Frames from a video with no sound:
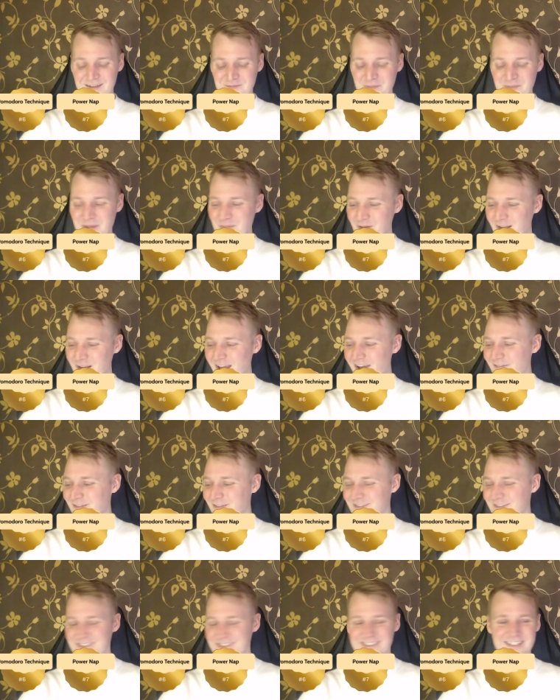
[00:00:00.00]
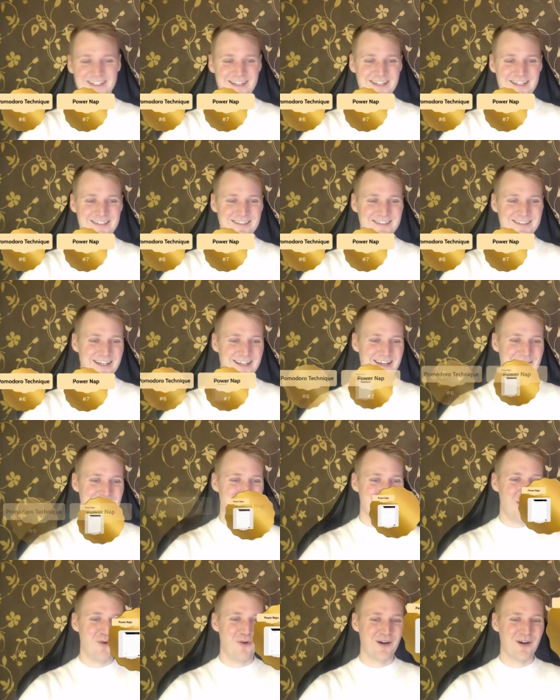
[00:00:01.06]
People love to see this
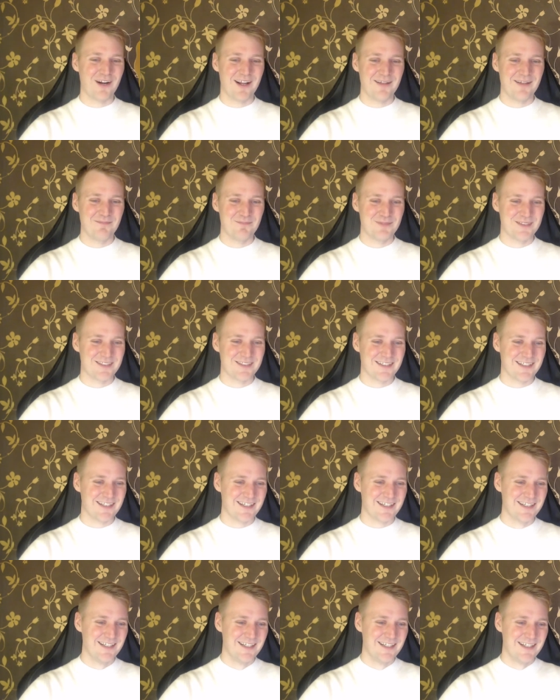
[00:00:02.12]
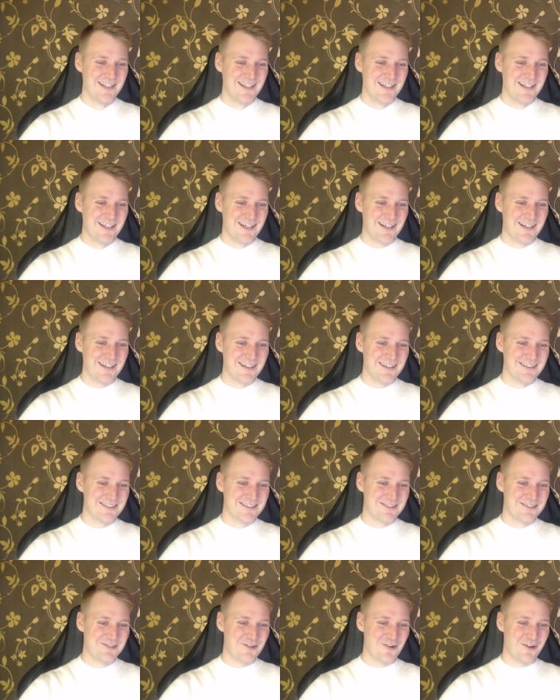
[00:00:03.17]
power naps
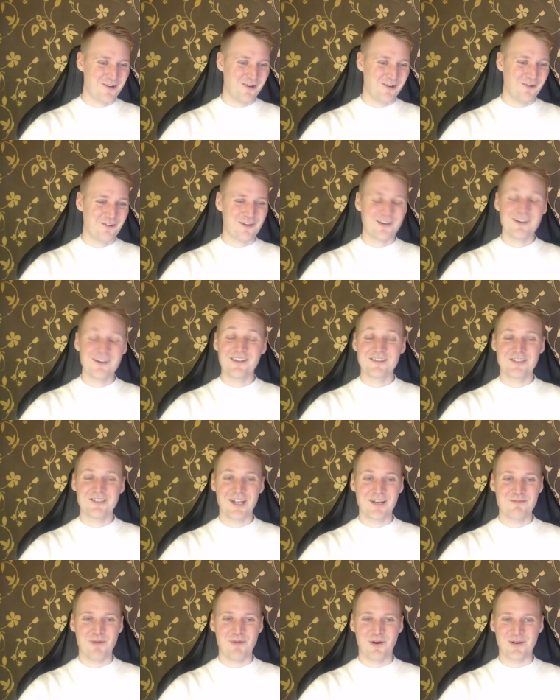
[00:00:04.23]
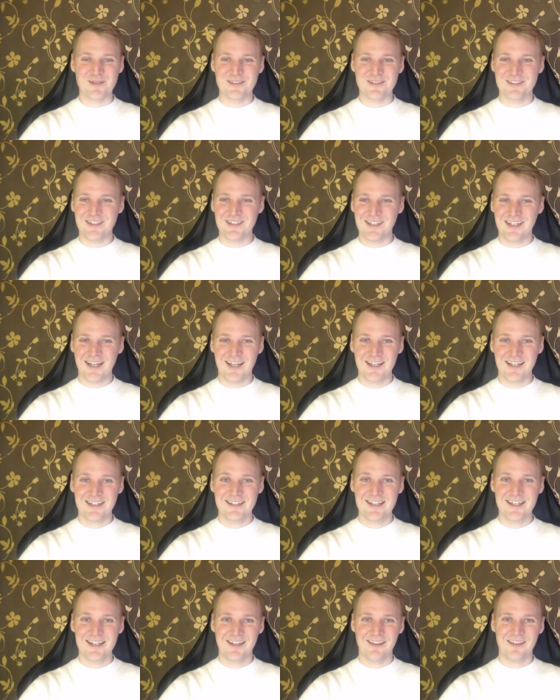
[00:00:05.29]
circle or checkbox
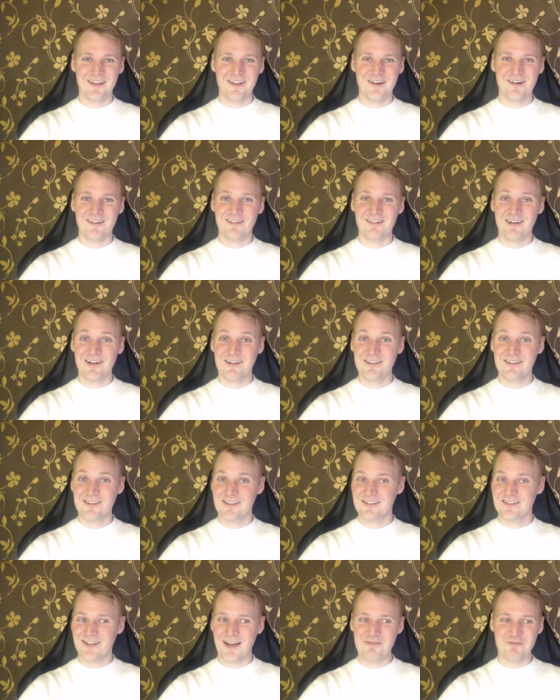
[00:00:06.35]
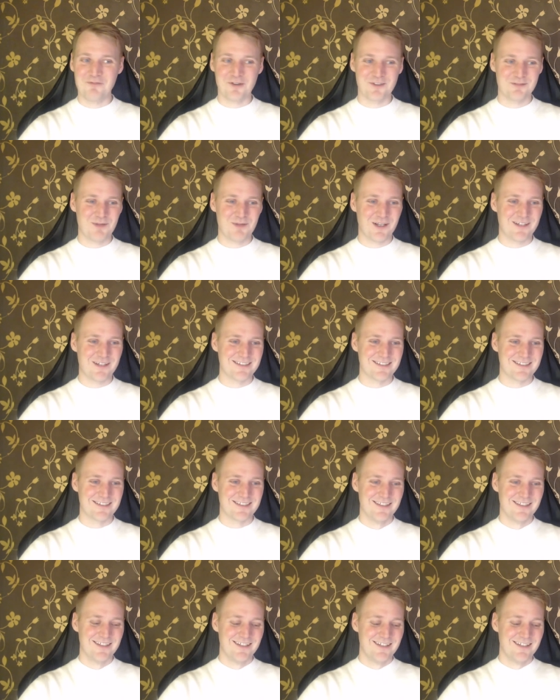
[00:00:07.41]
in their time books, because
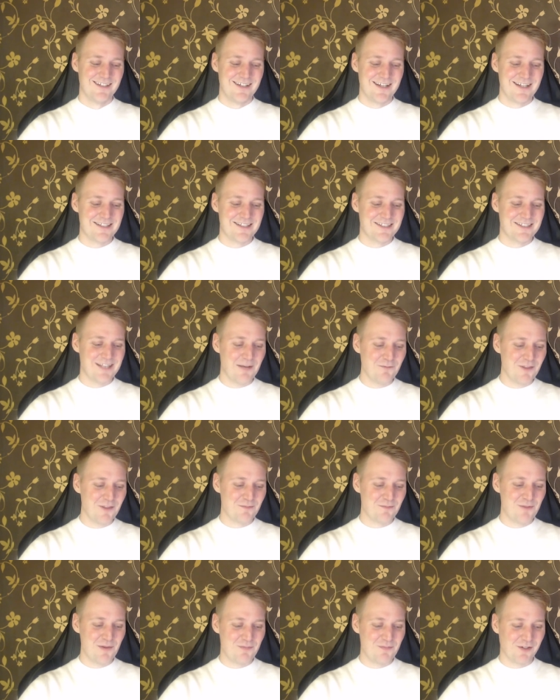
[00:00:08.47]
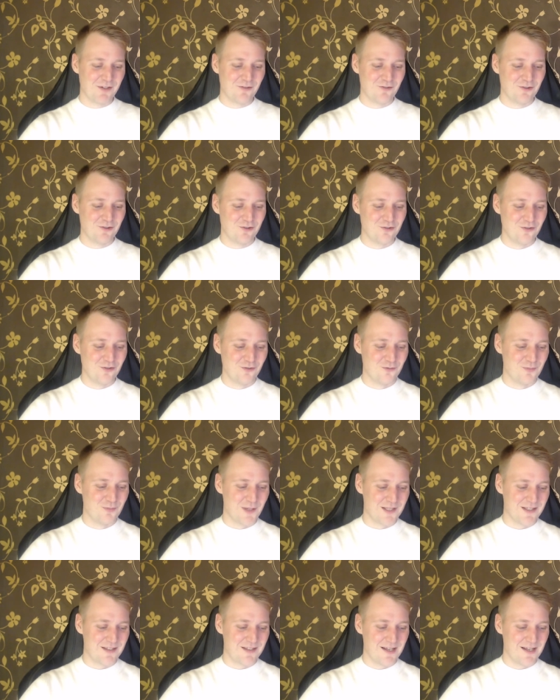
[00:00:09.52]
it's something people don't do,
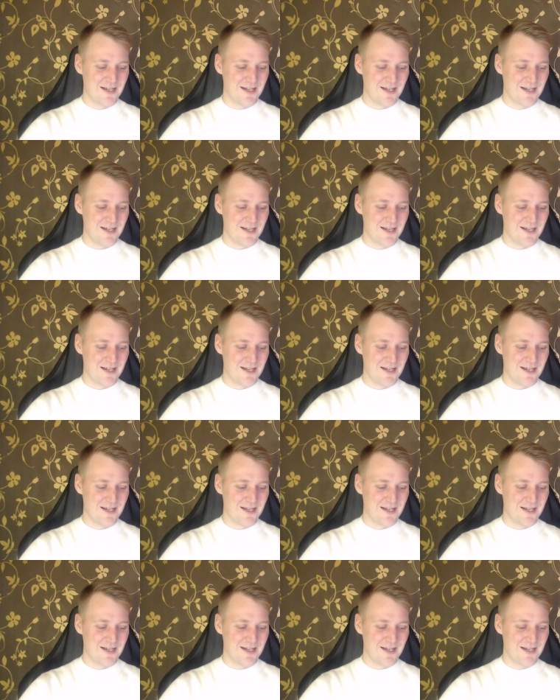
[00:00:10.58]
but